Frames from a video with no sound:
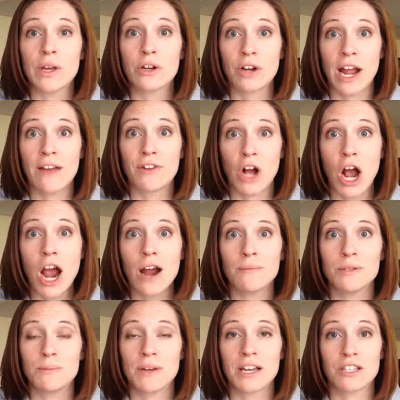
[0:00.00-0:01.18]
We crave
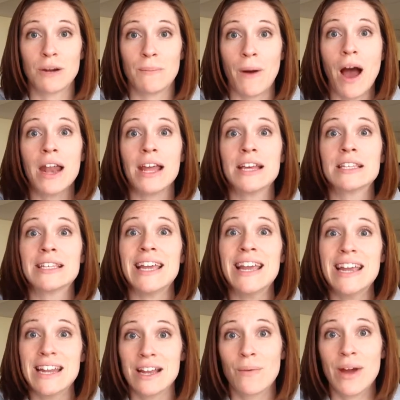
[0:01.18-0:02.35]
carbs because our body is
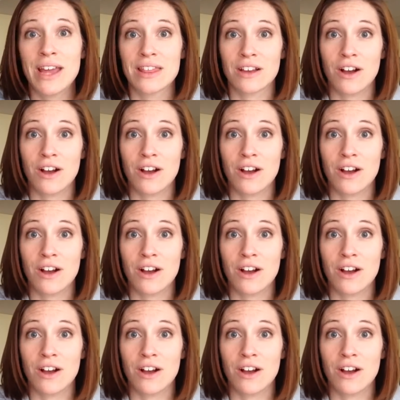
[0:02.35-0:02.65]
eating away at the